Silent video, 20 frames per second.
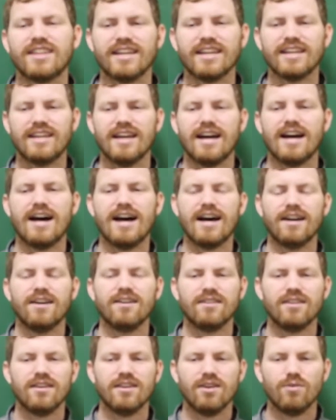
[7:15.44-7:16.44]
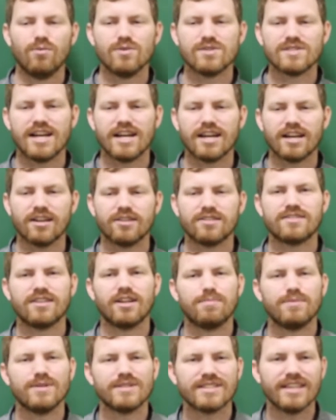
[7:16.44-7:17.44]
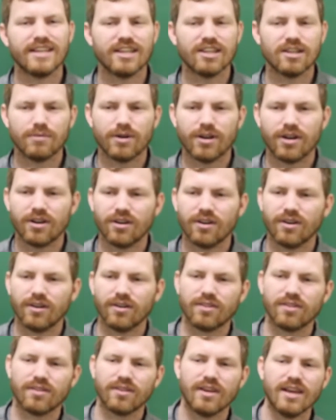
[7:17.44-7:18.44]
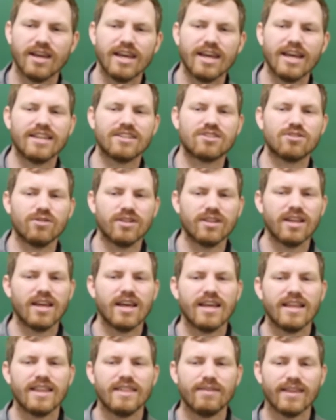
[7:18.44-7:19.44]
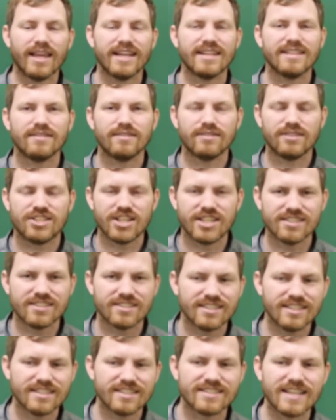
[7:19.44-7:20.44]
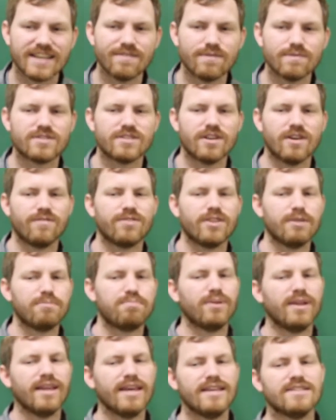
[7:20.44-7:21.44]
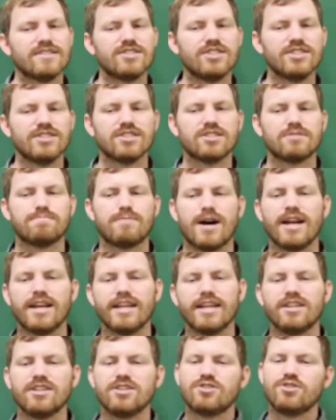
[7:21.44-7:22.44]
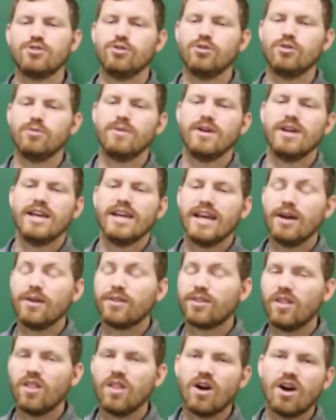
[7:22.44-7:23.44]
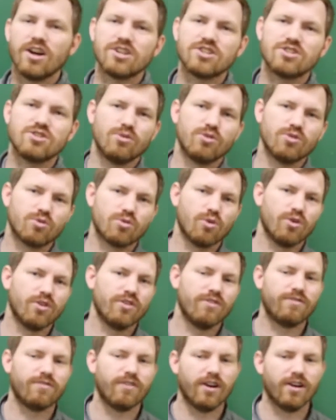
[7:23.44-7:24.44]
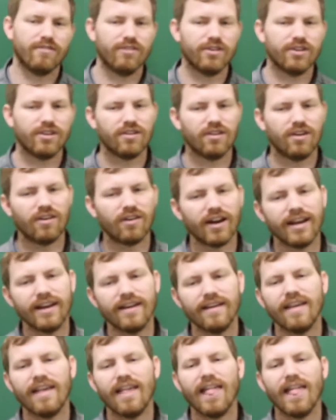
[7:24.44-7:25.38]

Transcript: that God was not going to set up his kingdom on earth. And so Jesus didn't save himself. They placed Jesus' body in a tomb, and the large stone was rolled in front of it. All right?